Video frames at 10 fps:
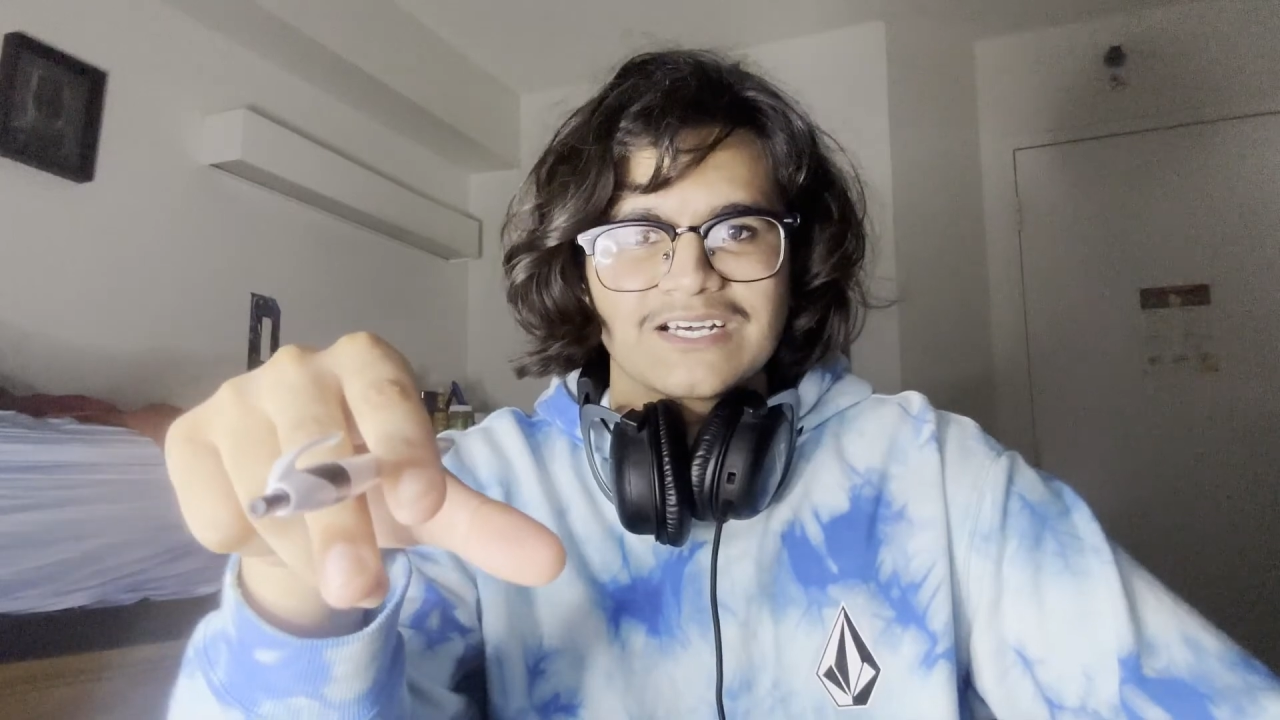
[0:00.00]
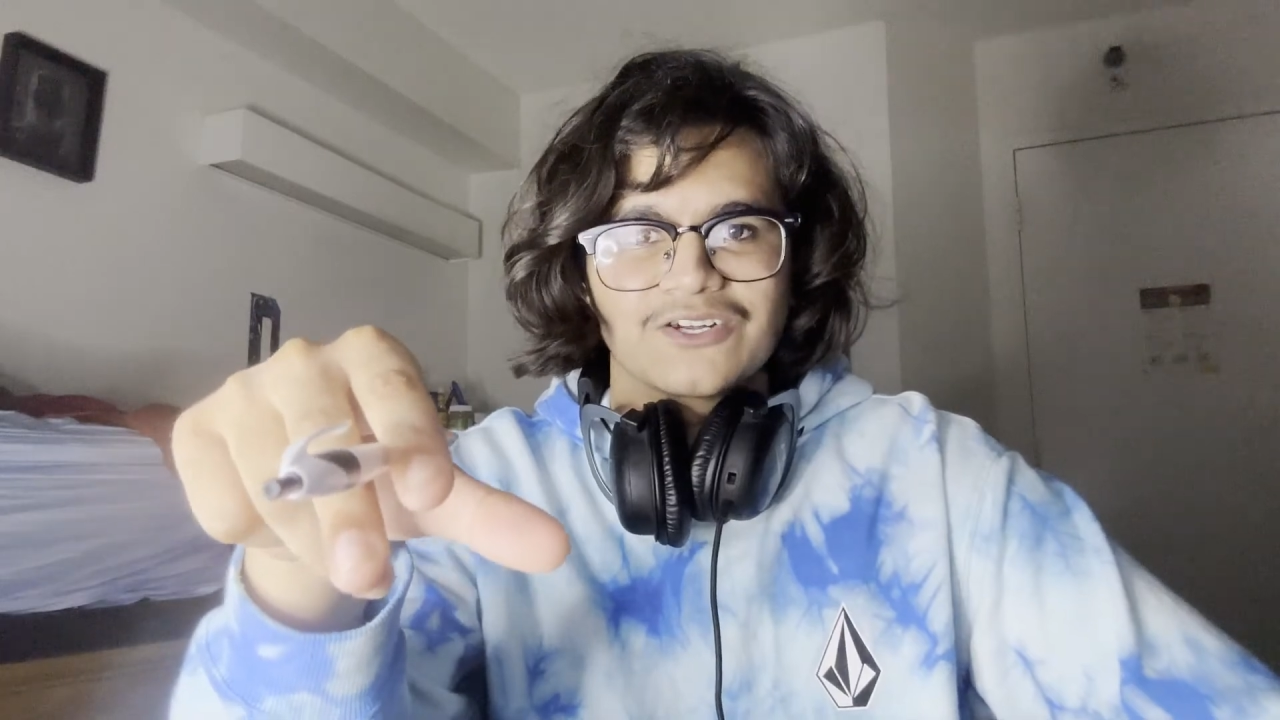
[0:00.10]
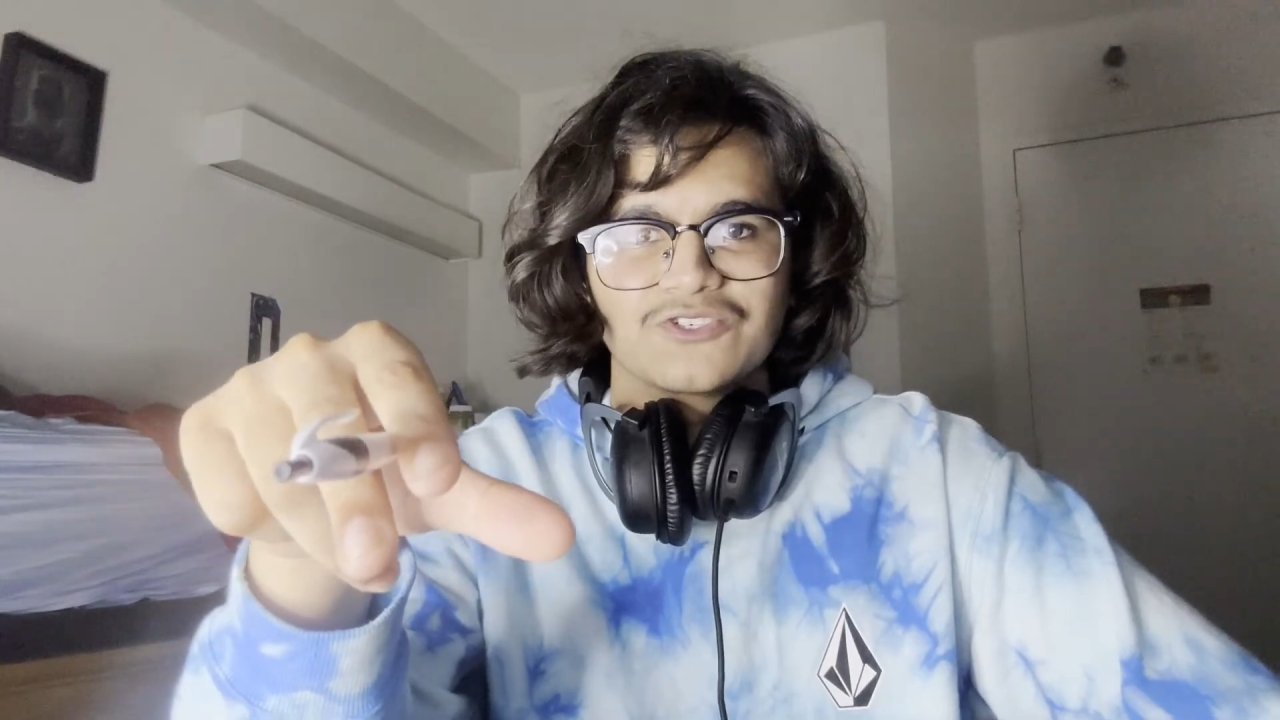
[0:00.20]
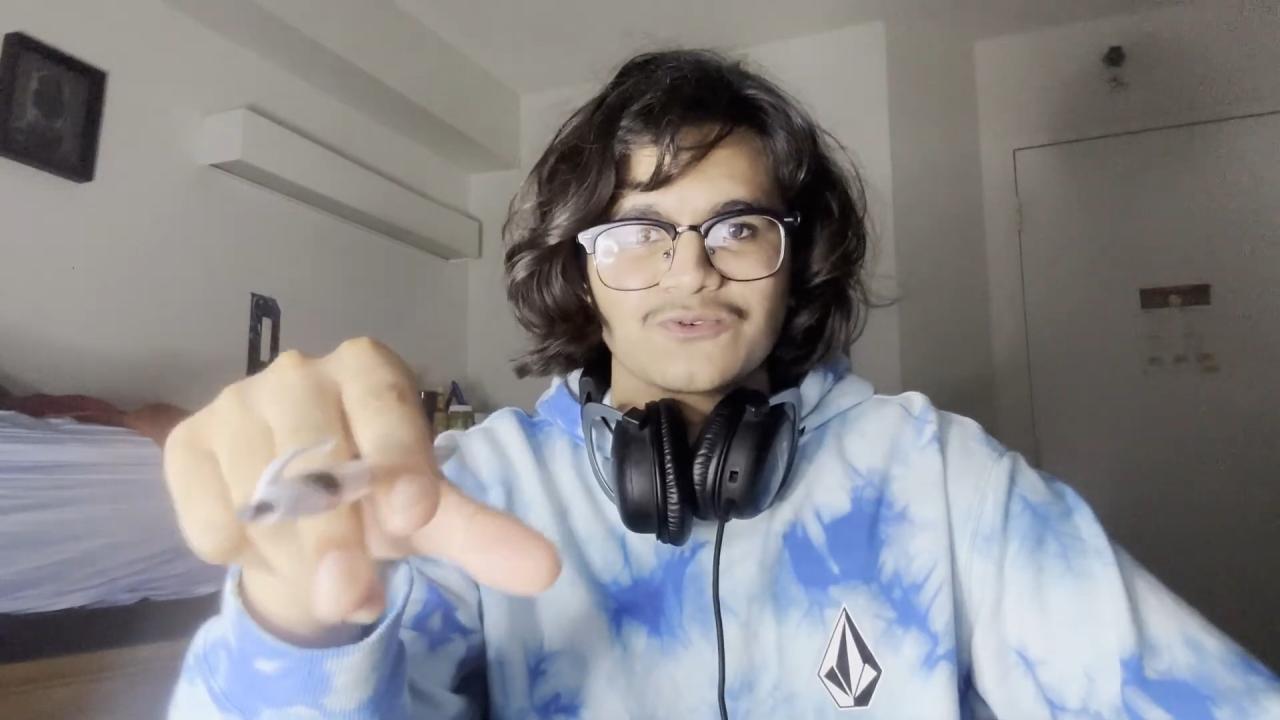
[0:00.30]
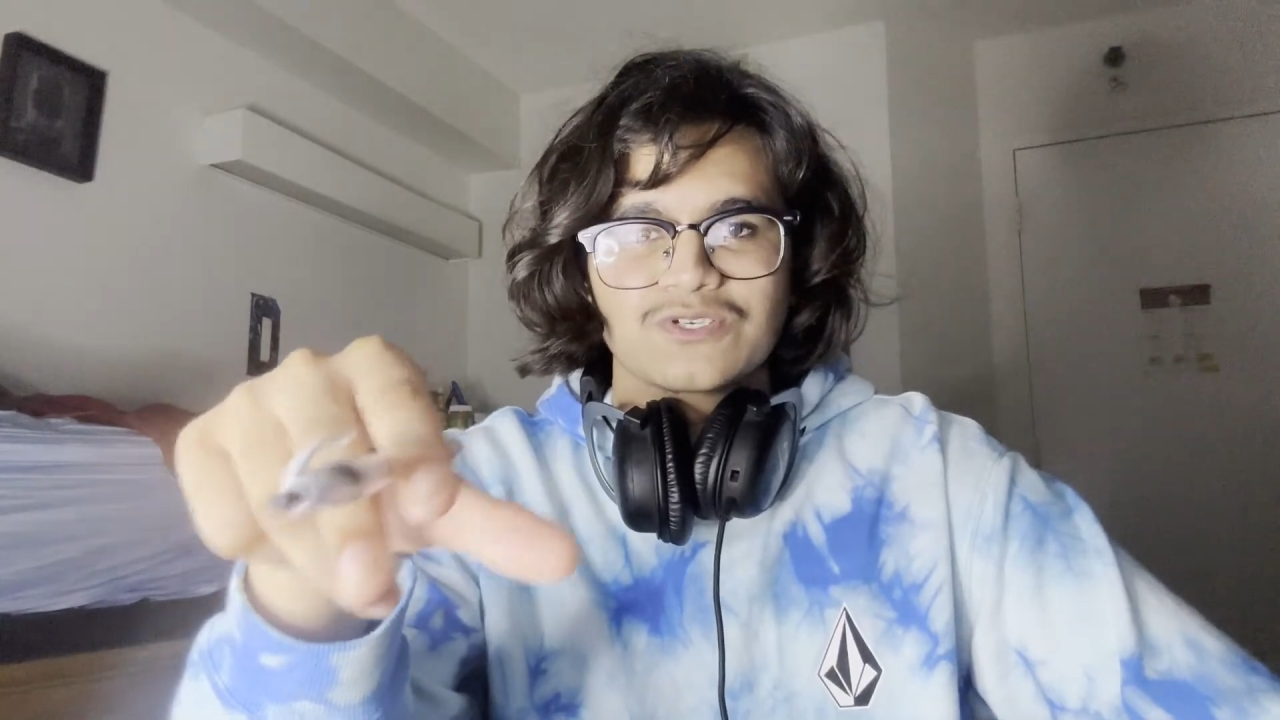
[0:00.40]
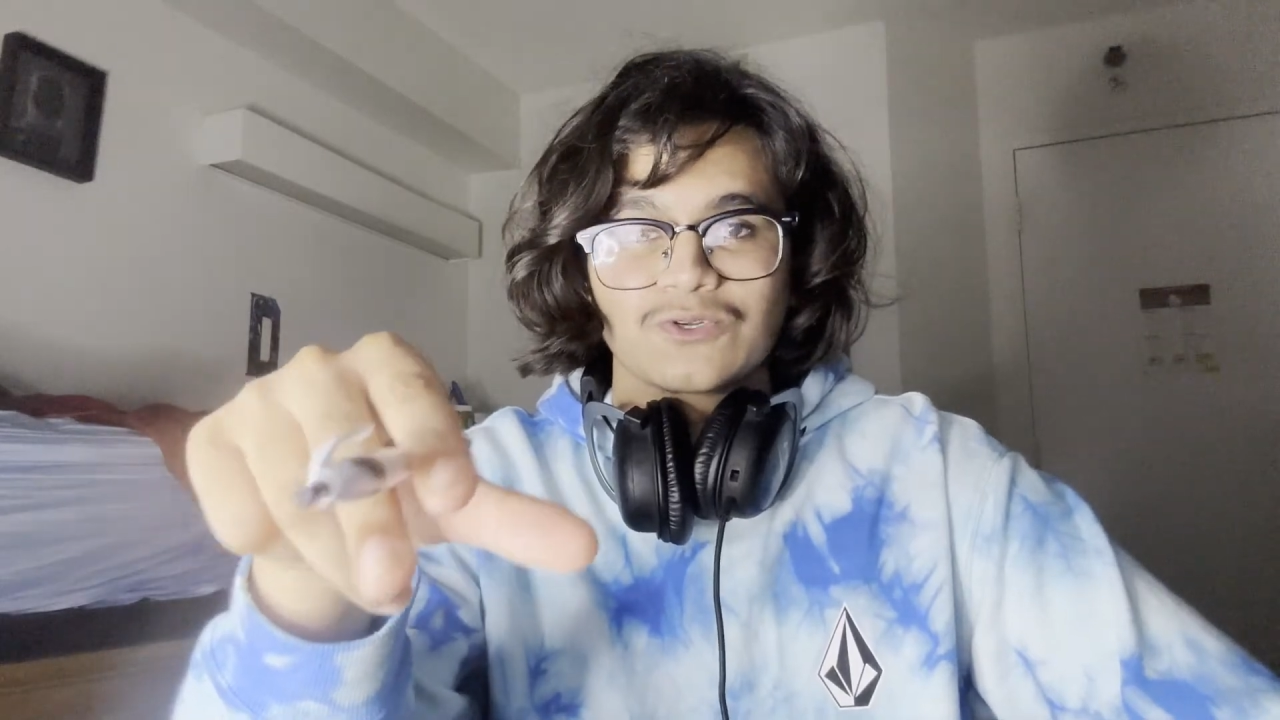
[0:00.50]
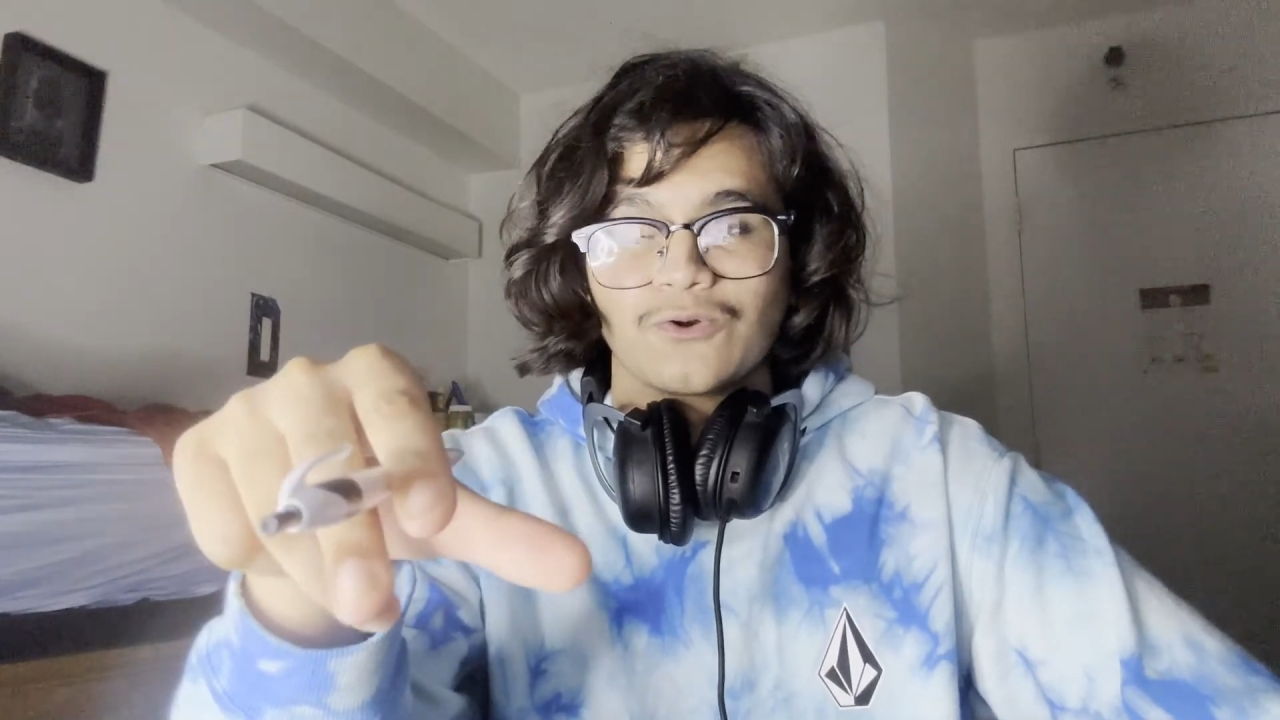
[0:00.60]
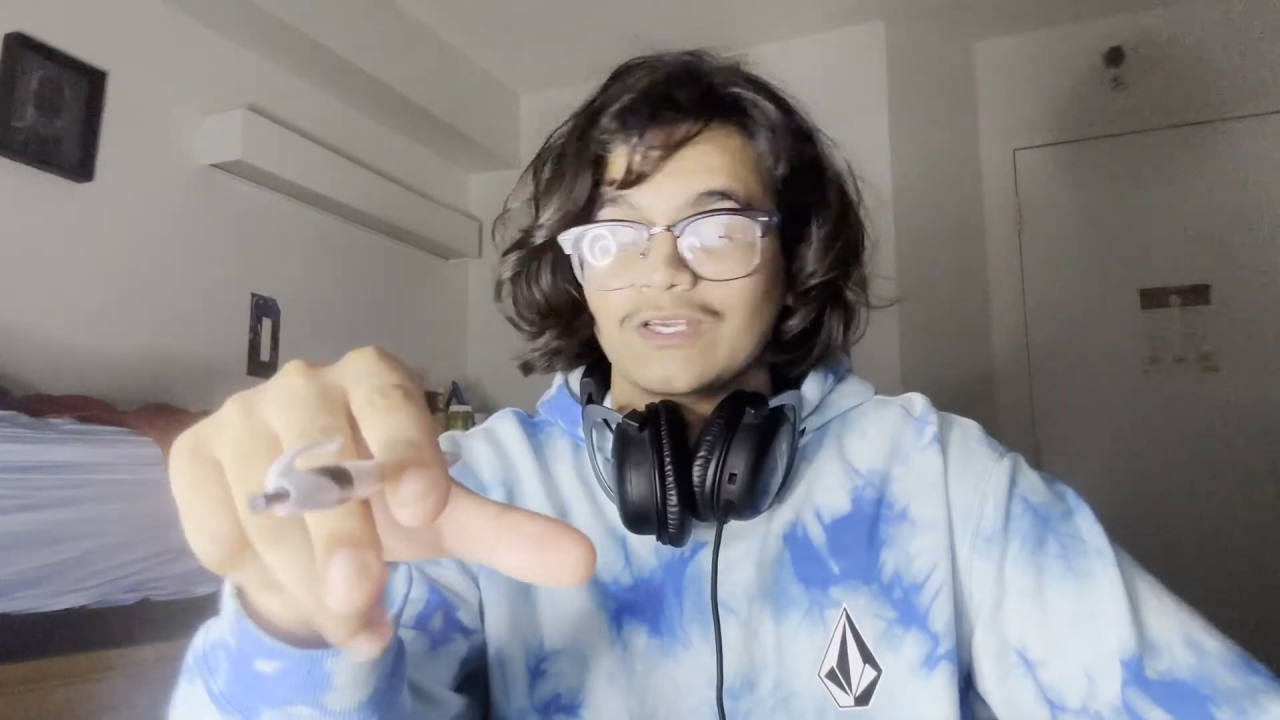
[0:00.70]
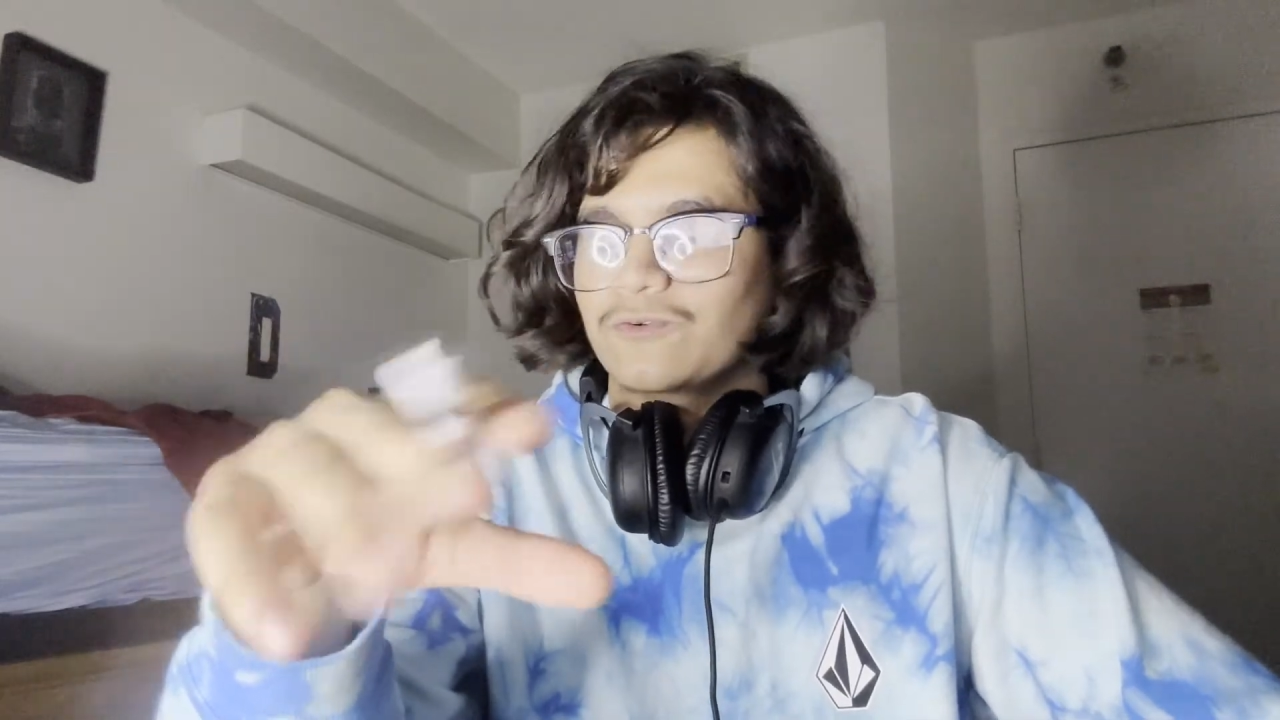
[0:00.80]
on a true story,